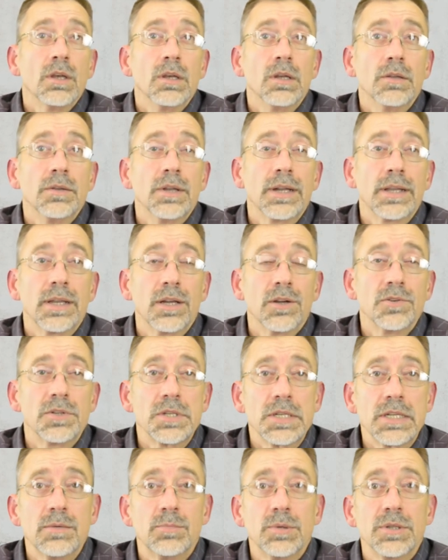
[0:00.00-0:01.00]
Not a
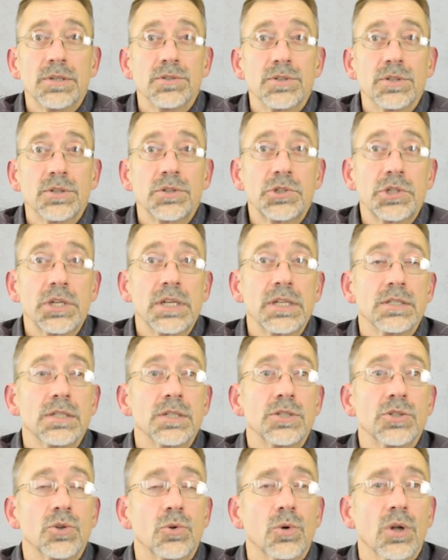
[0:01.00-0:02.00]
guarantee, but there's a good chance
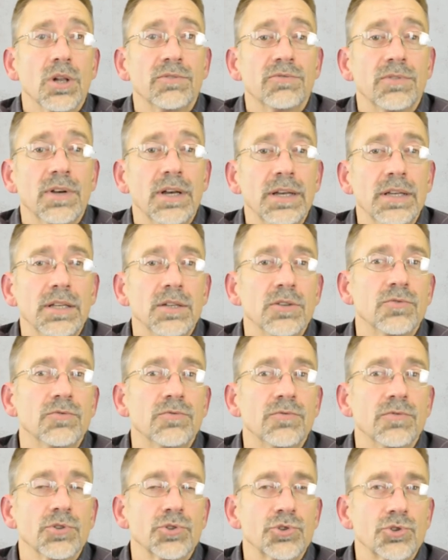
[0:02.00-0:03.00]
that you qualify, and you
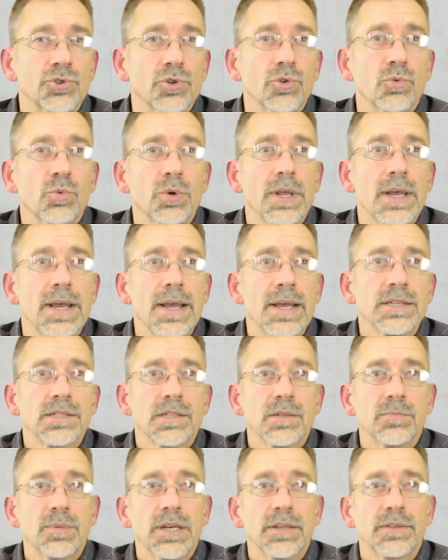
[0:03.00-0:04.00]
for sure want to ask
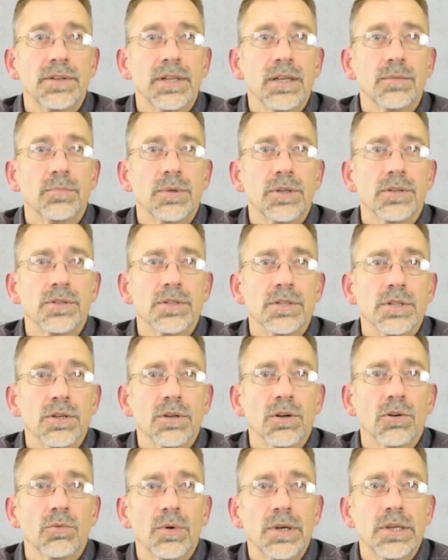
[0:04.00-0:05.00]
about that because there
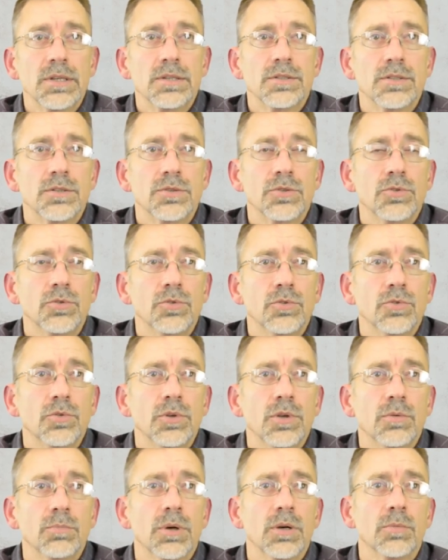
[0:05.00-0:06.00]
are ways to
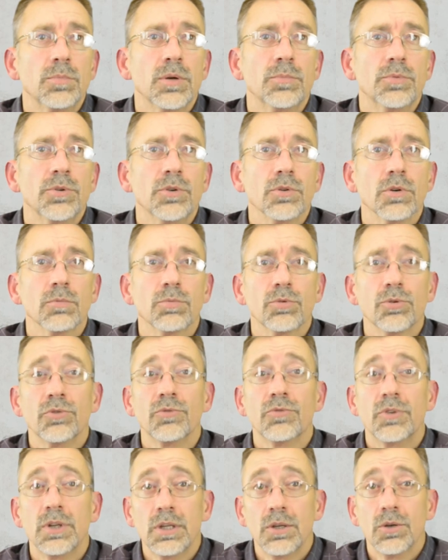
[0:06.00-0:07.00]
bump up your
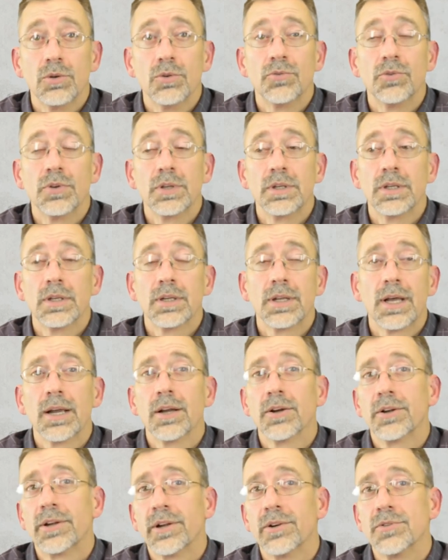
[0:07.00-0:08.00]
approved yields and get
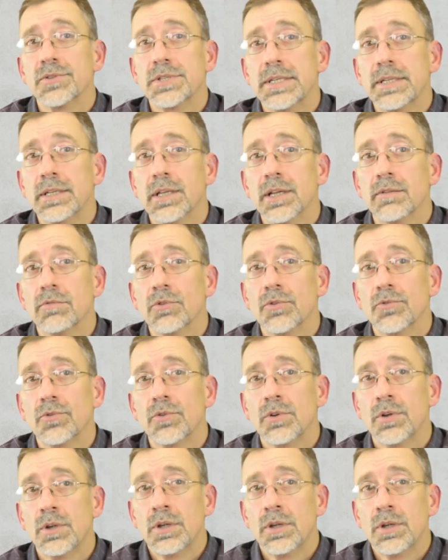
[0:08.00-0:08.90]
higher guaranteed levels